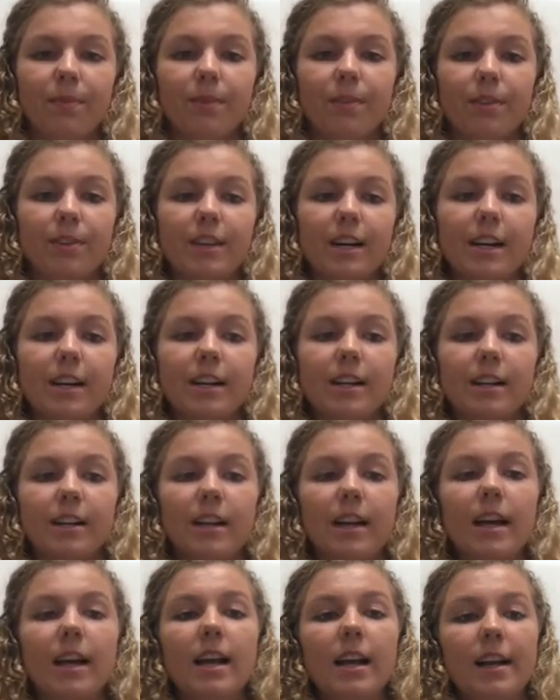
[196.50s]
Third,
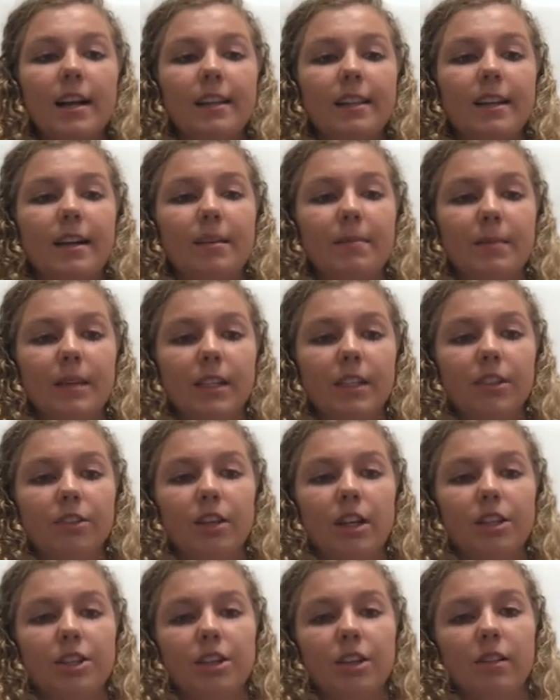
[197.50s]
the
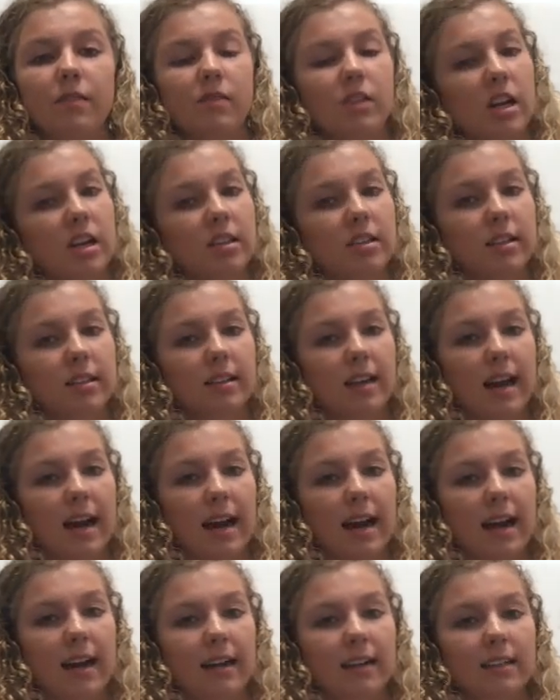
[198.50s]
Administration of Justice
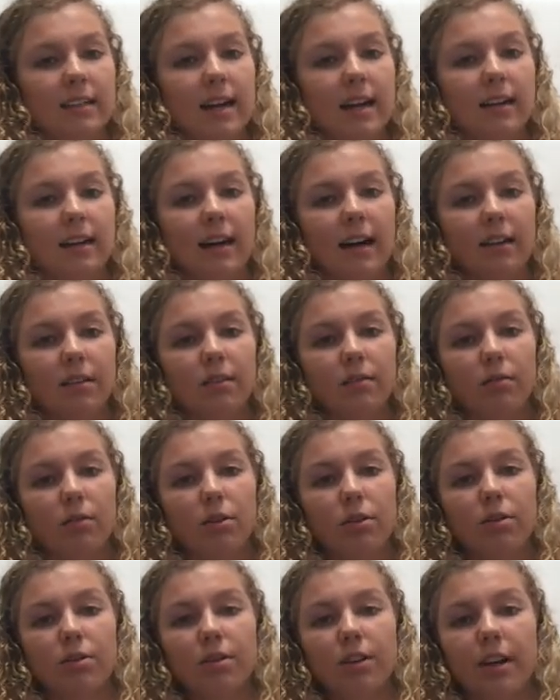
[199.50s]
Act allowed the
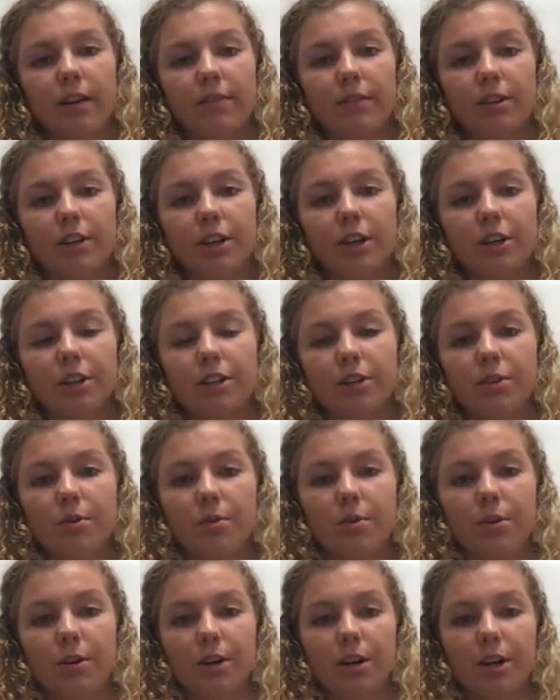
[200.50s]
royal governor to
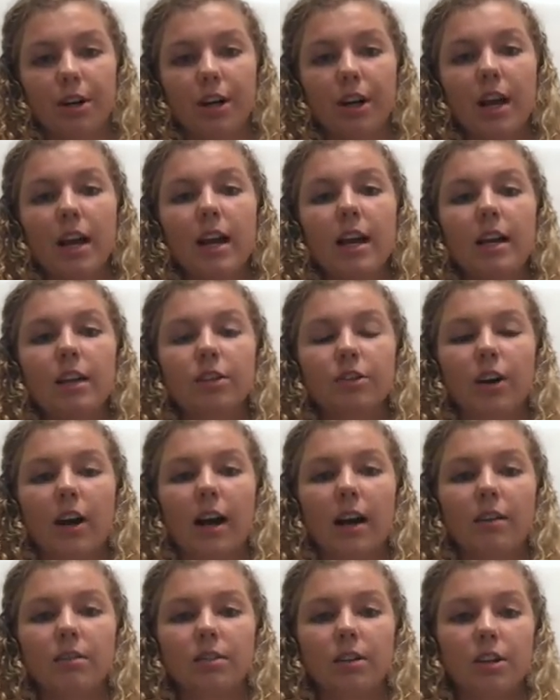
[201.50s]
order
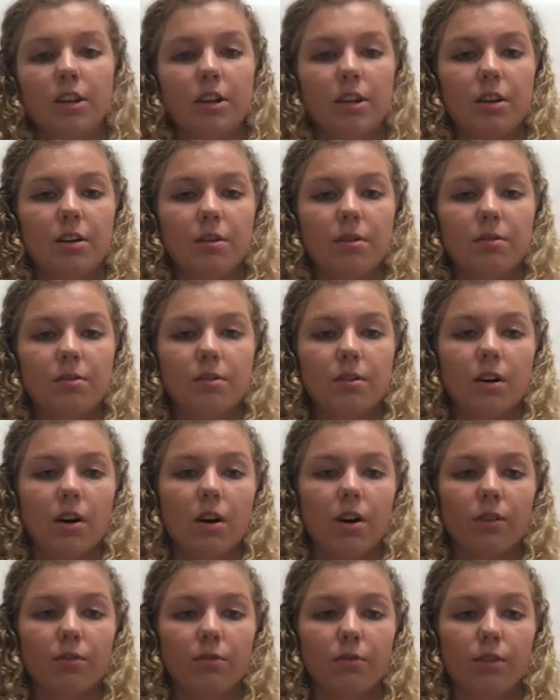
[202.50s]
trials accused
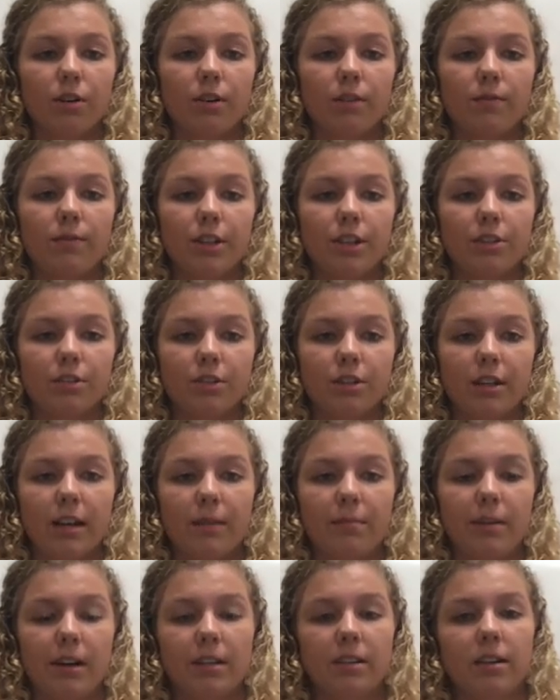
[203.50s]
on royal officials to take
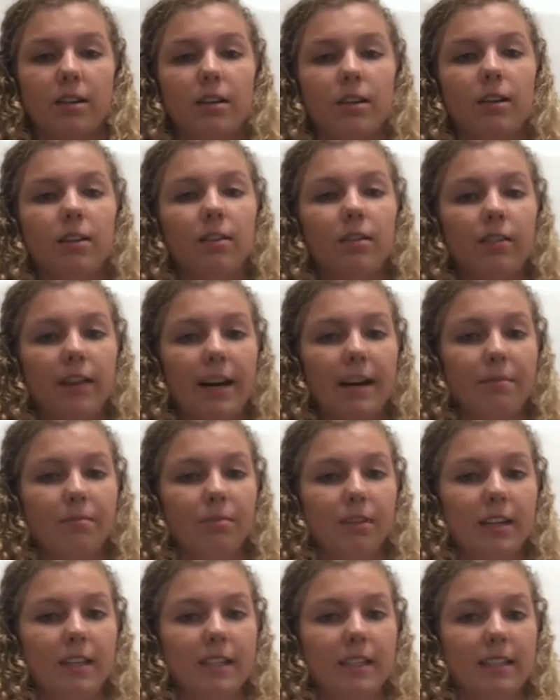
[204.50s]
place in Great
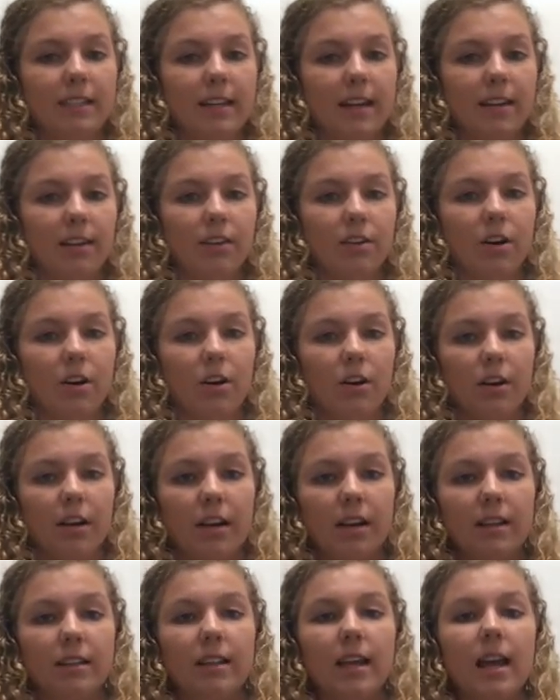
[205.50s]
Britain instead of the colonies.